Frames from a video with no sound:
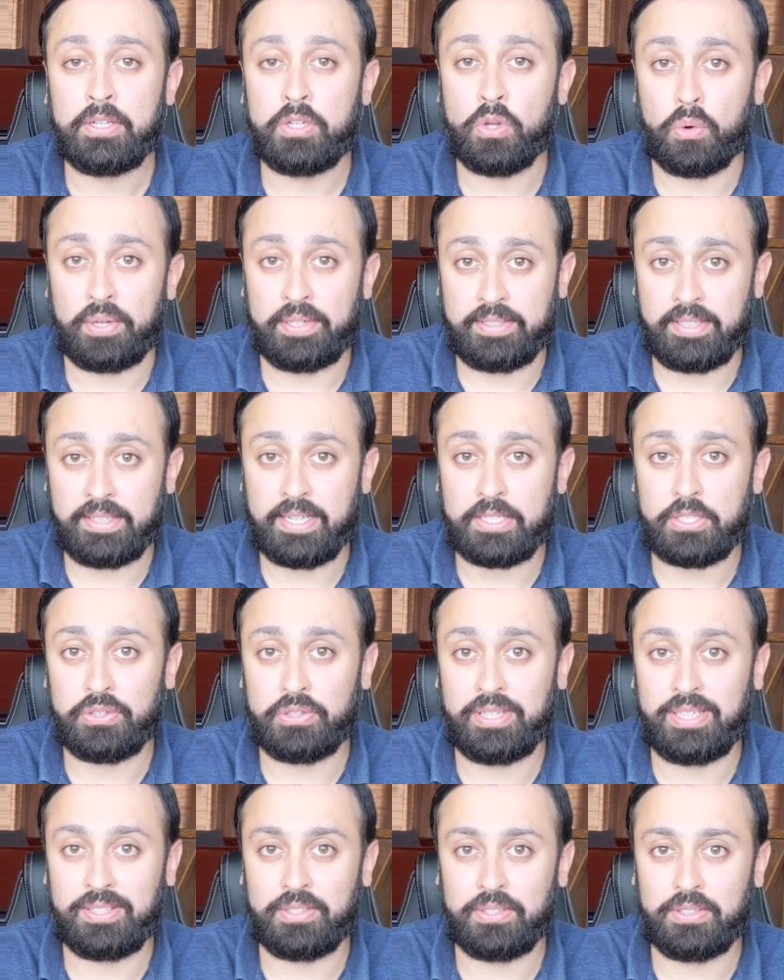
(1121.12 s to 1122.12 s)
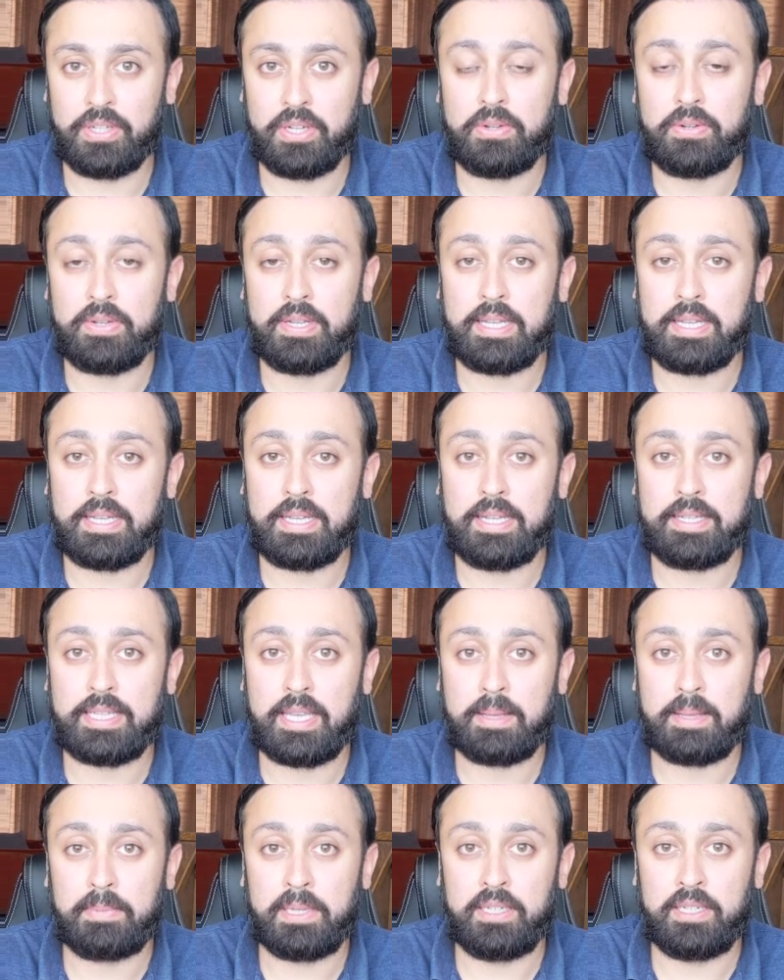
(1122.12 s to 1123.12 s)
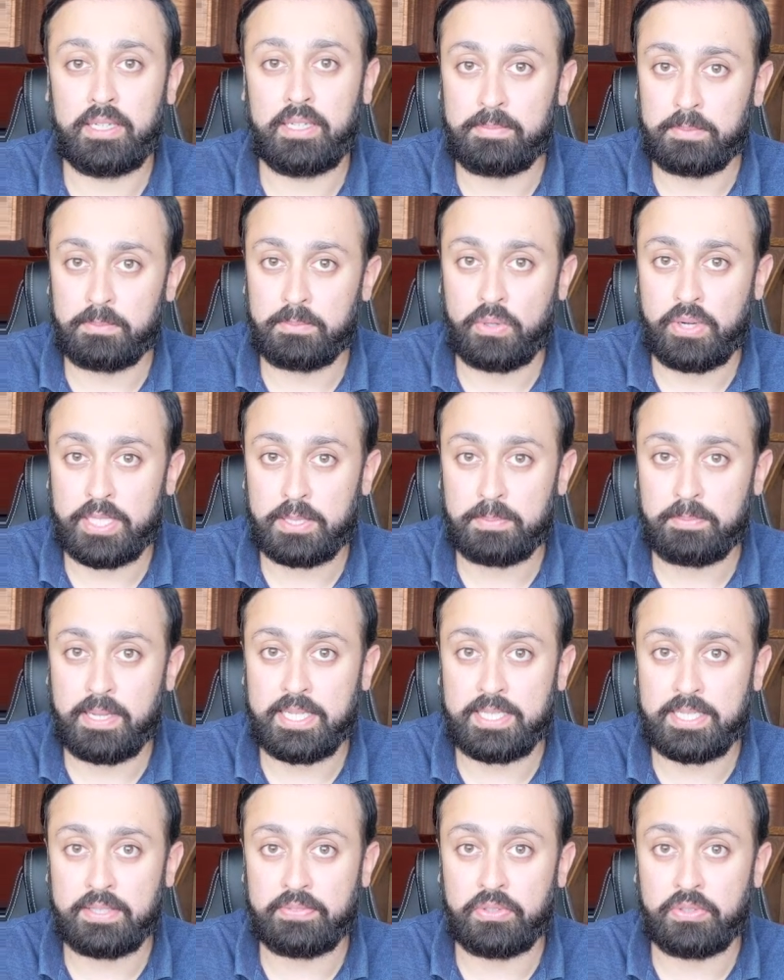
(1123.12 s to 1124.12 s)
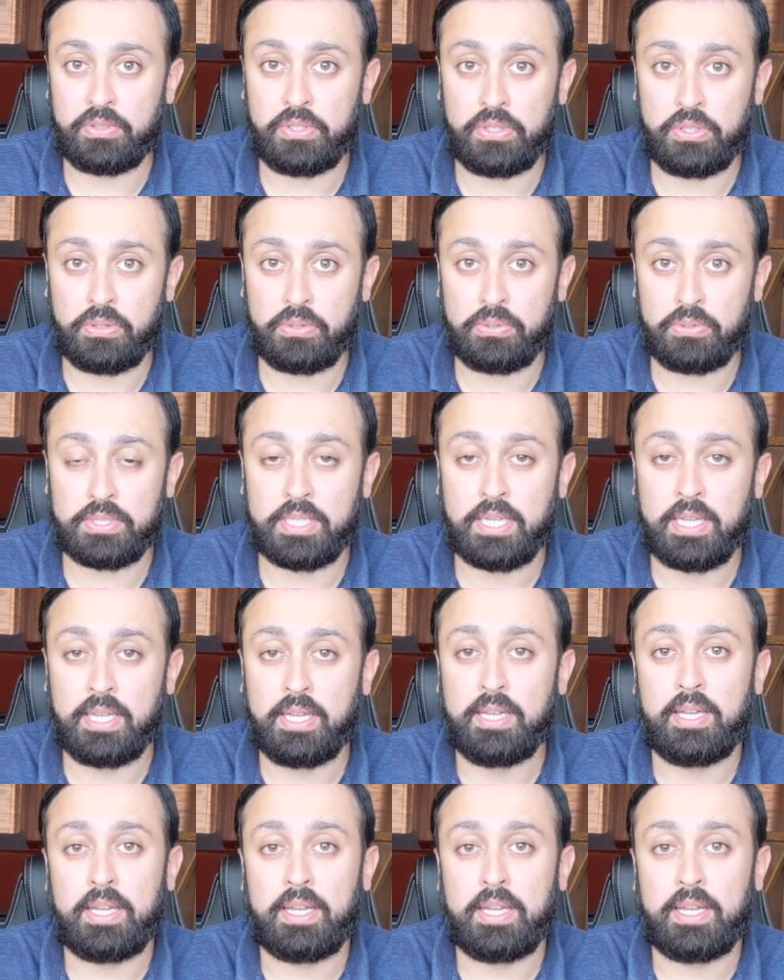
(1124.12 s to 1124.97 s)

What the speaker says: The only thing that you need to know, it can be a little bit more expensive to use